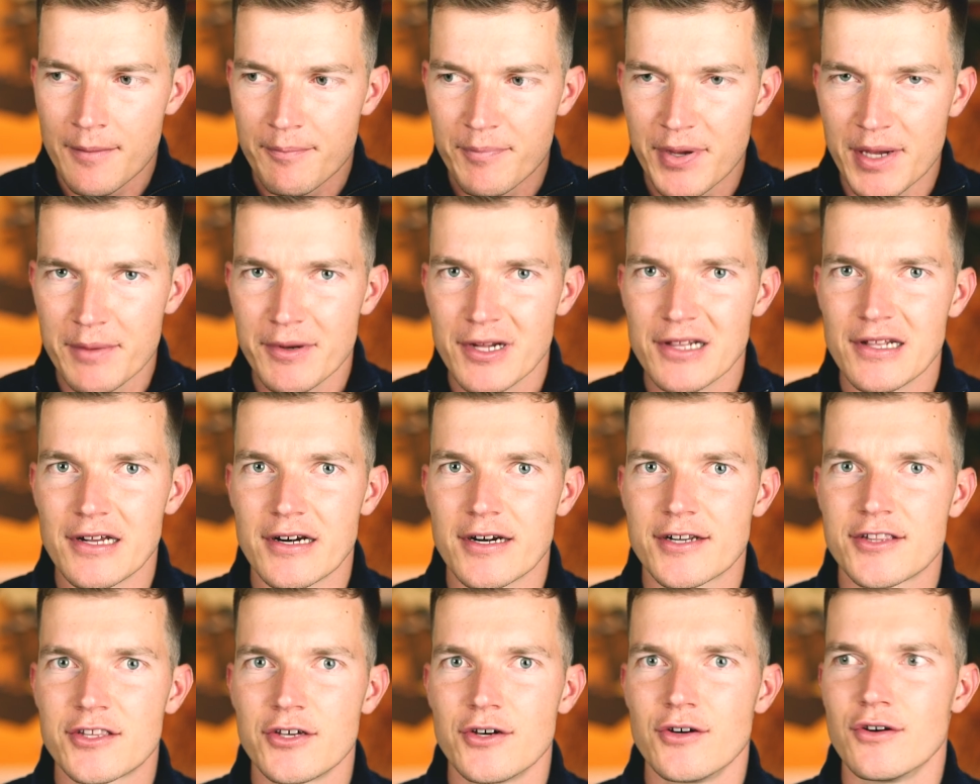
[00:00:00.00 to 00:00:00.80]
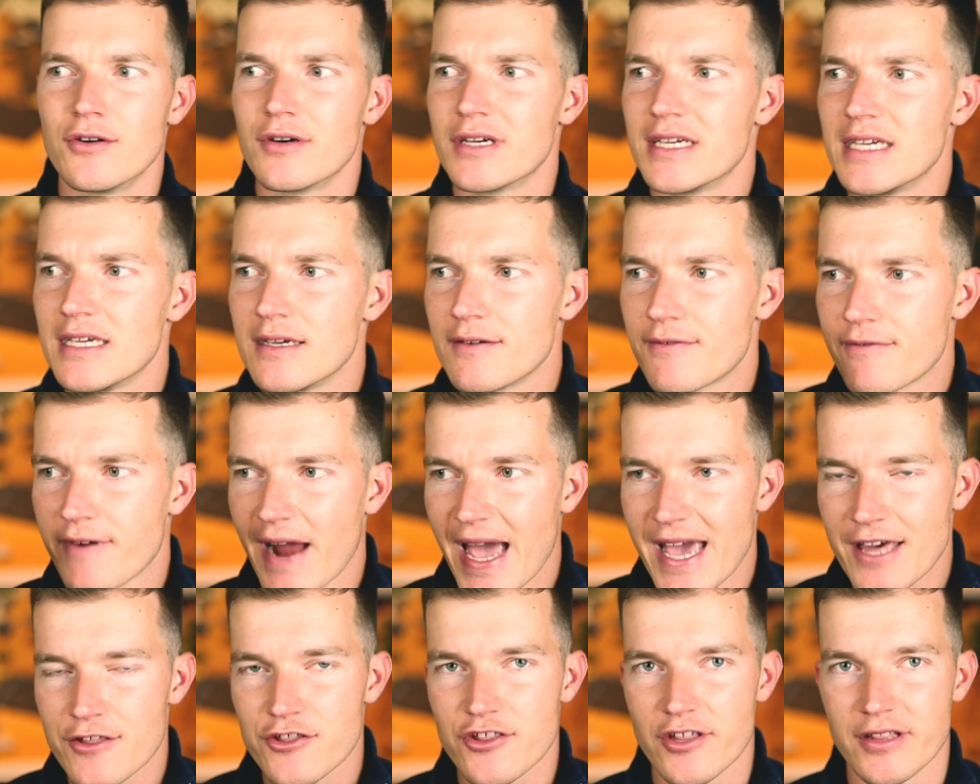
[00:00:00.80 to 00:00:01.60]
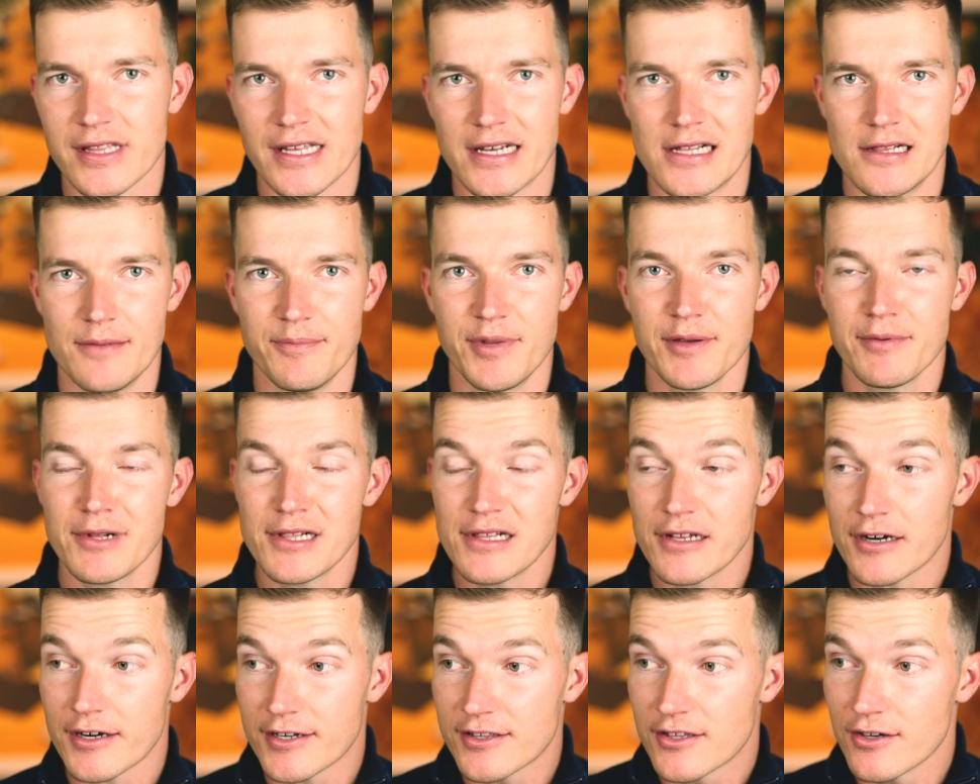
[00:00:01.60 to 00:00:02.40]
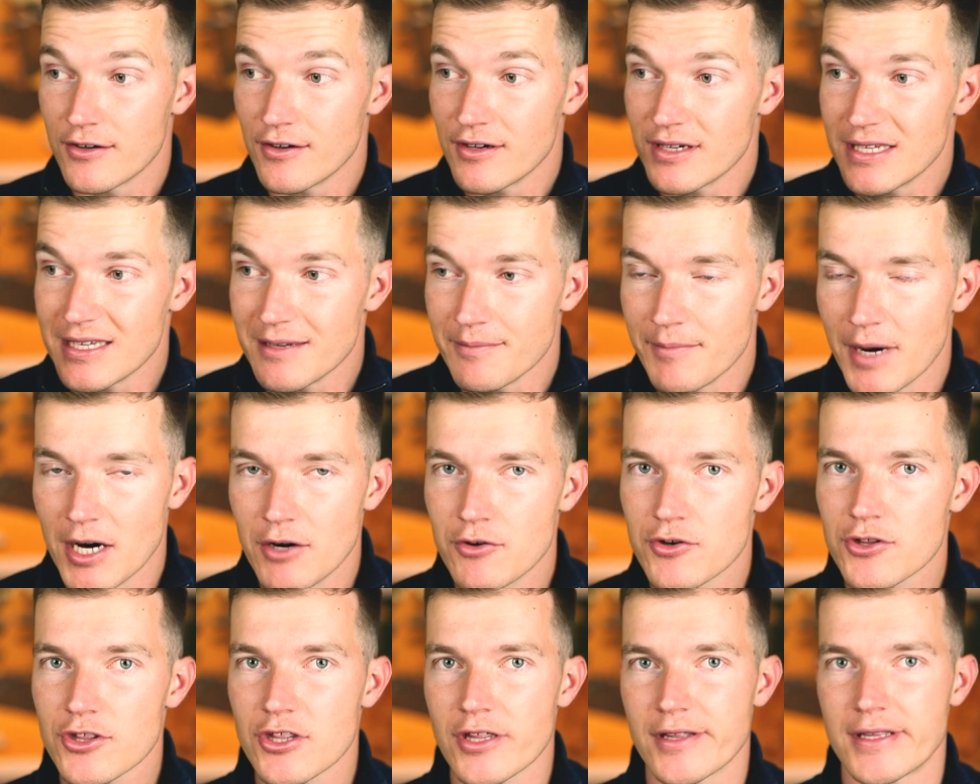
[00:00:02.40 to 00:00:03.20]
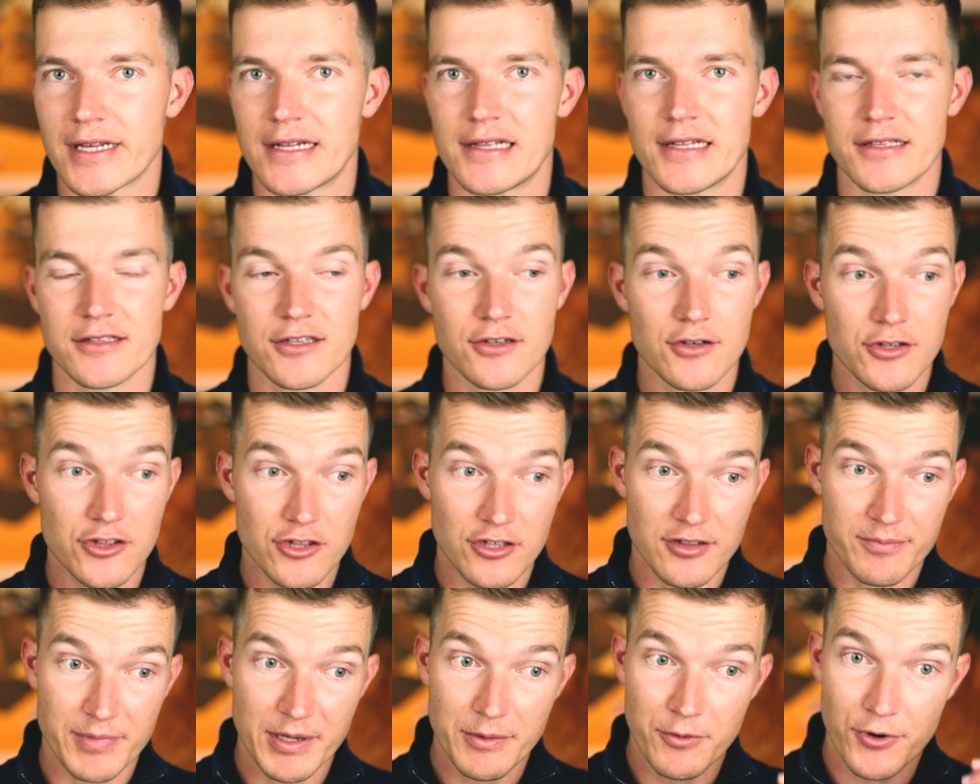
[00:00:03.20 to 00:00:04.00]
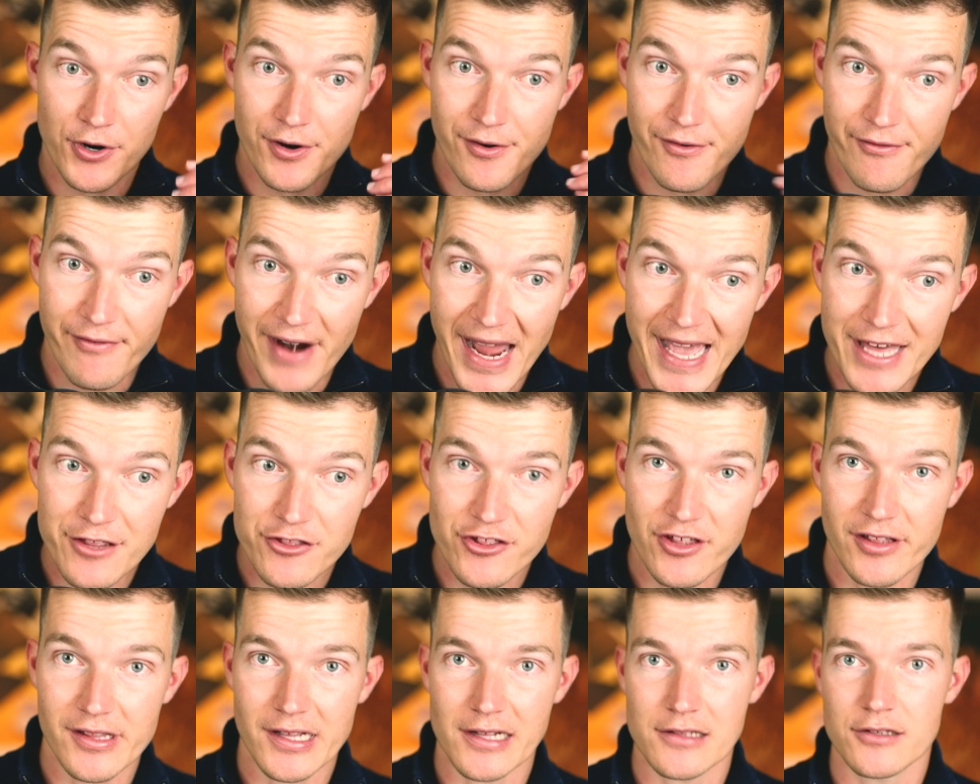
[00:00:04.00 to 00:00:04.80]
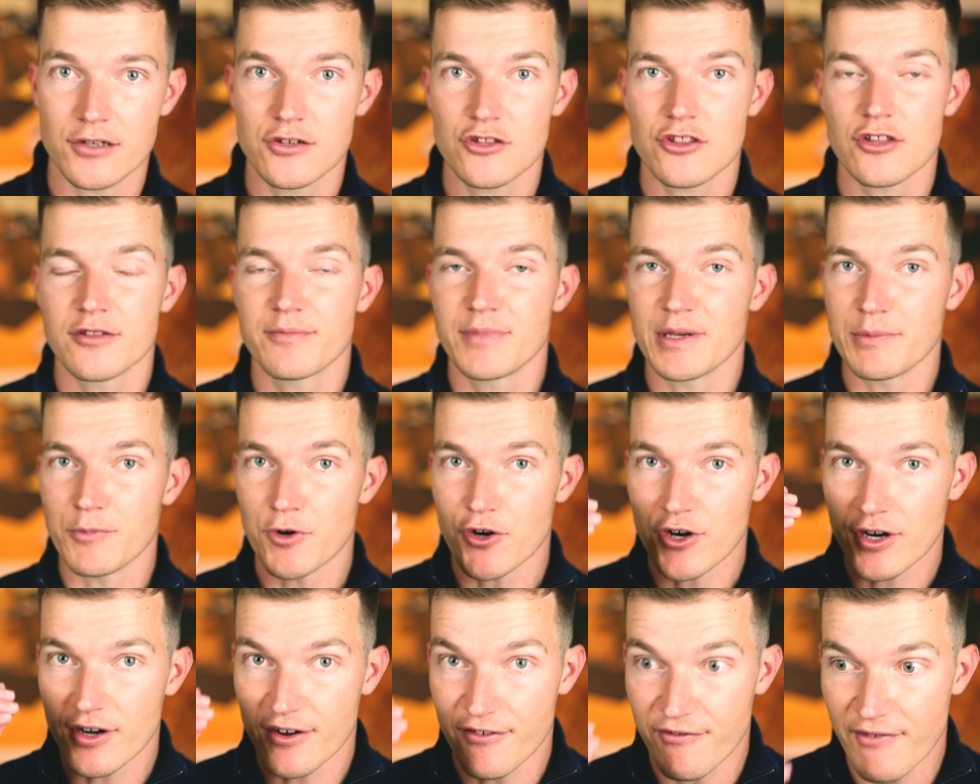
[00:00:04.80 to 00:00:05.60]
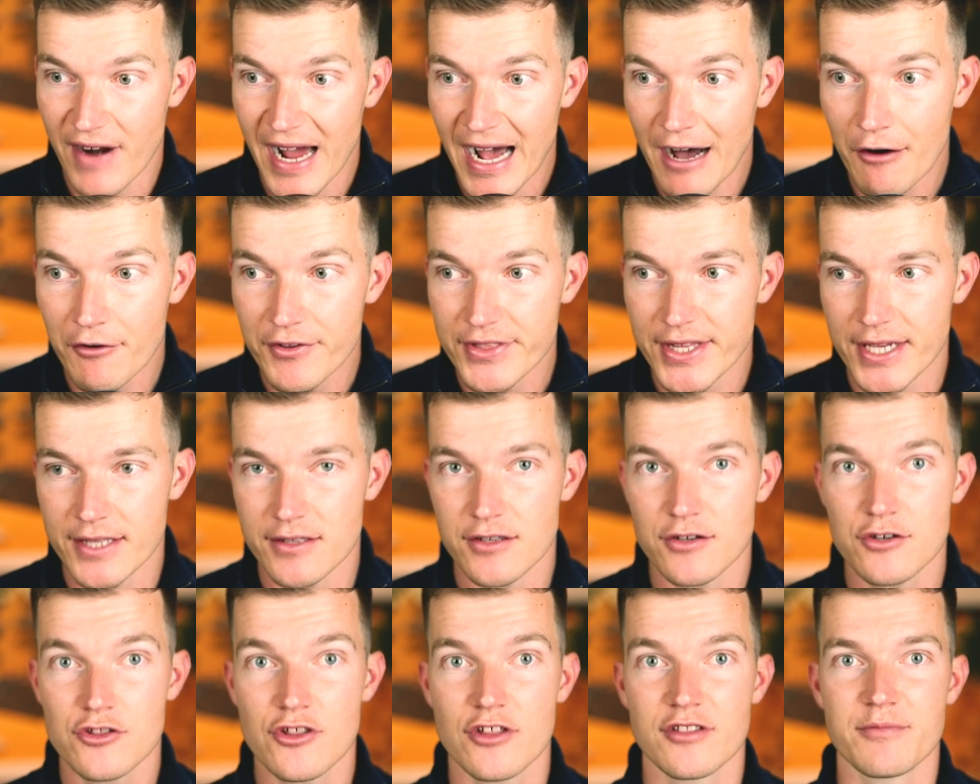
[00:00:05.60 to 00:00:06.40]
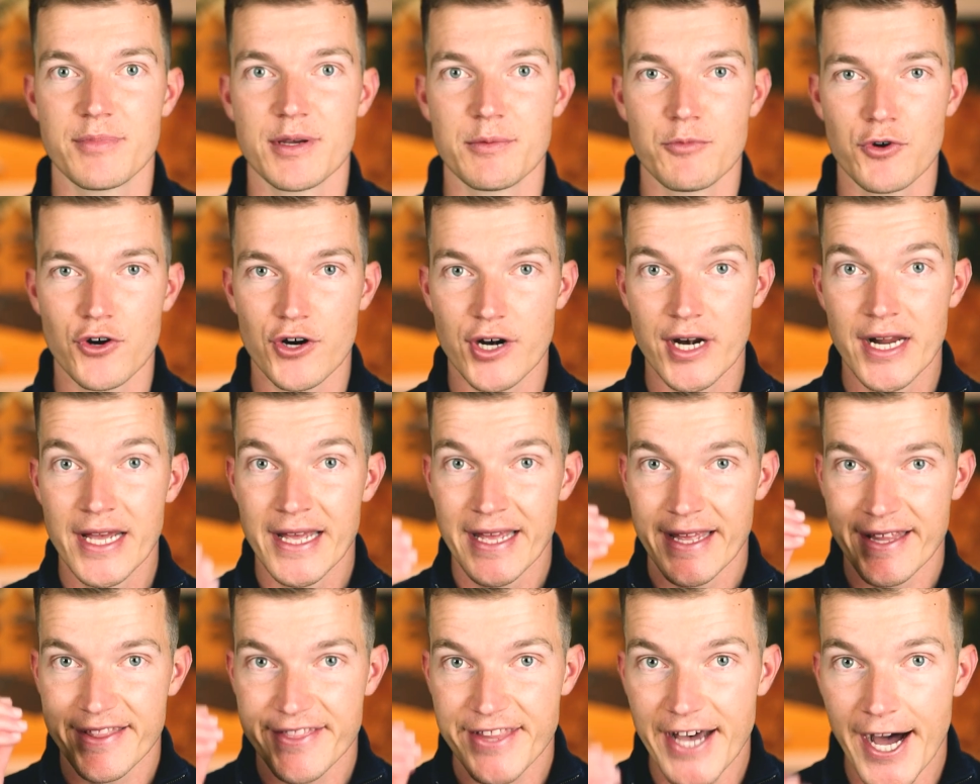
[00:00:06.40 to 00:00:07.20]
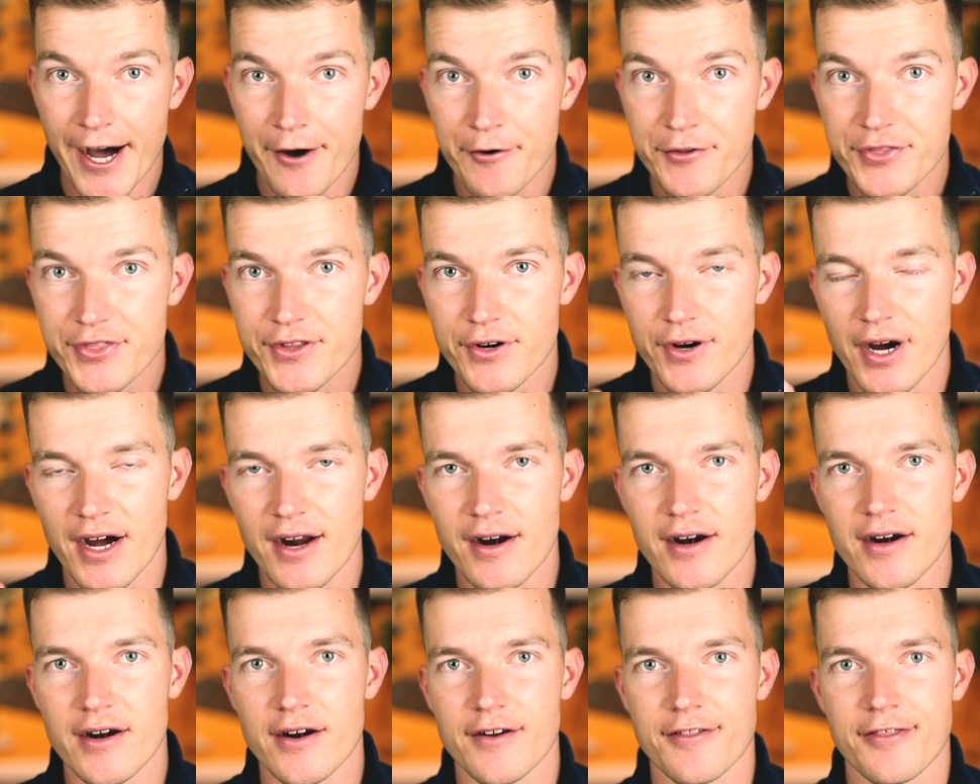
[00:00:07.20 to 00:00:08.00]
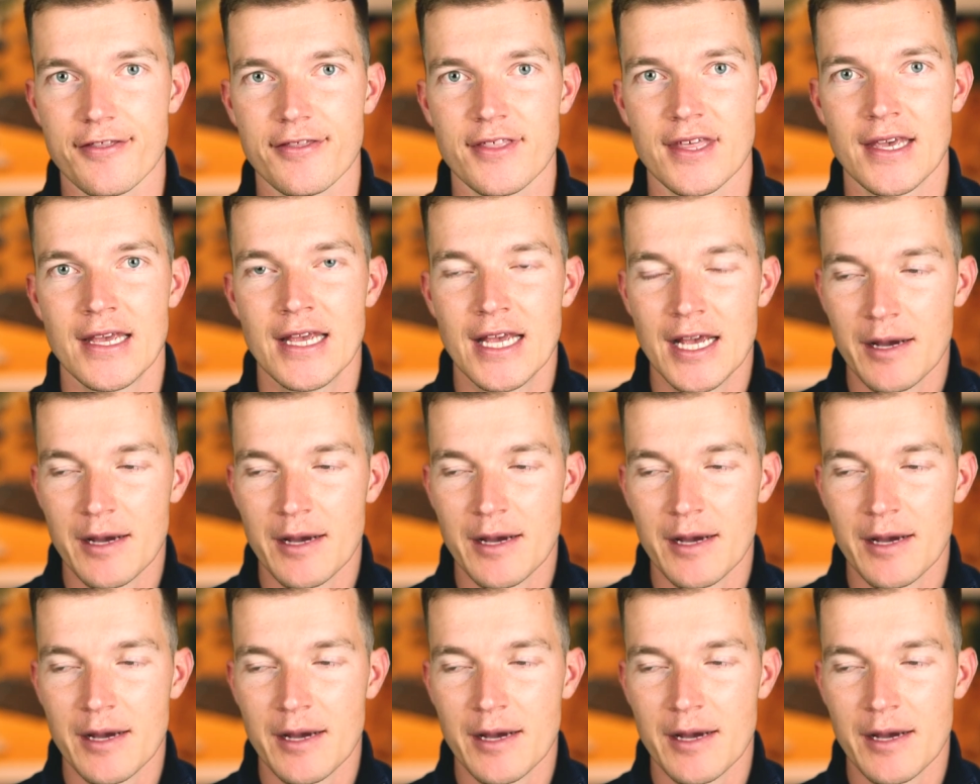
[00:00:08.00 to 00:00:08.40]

people are too irrational, people are too emotional, and you should be more rational, you should be more grounded, you should be more down to earth.